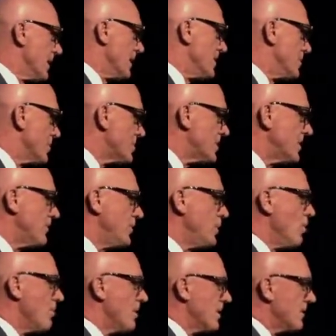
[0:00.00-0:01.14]
Just give you
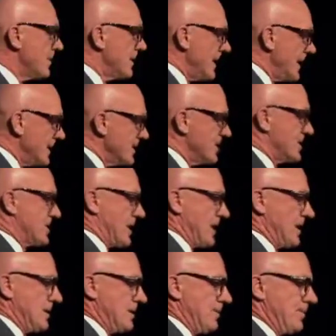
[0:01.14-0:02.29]
a bit of an
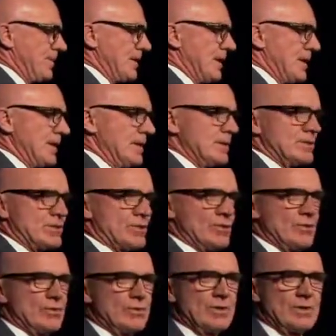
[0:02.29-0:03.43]
insight
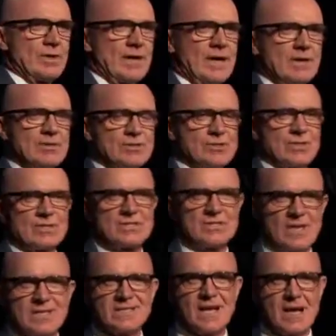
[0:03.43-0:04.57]
into how
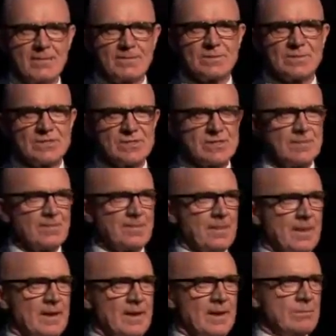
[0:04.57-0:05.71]
success happens
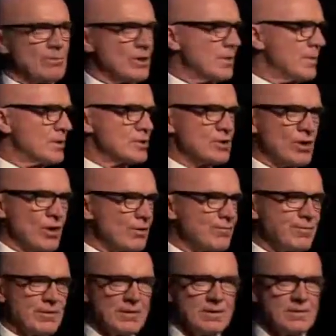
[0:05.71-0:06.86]
in one of the most
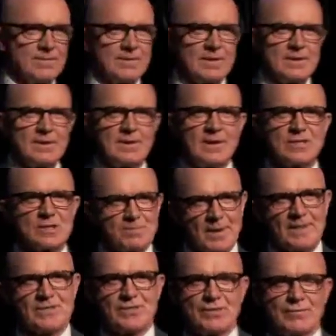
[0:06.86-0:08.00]
colorful,
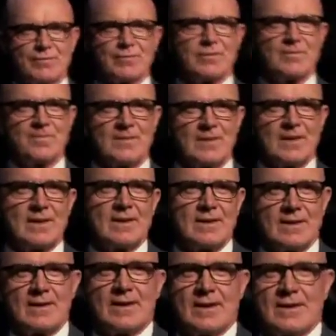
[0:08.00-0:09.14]
expensive,
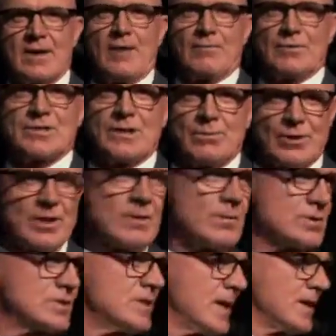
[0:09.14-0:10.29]
and obviously one of the
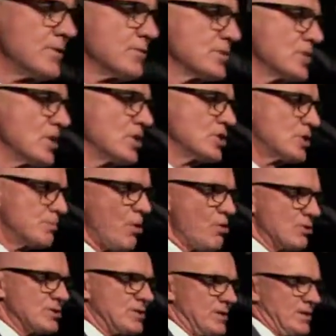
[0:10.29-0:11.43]
most dangerous
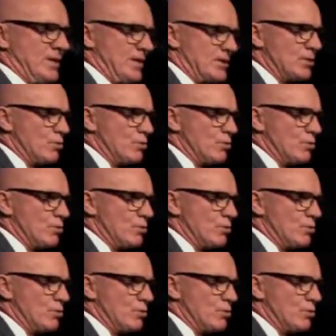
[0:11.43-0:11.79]
sports in the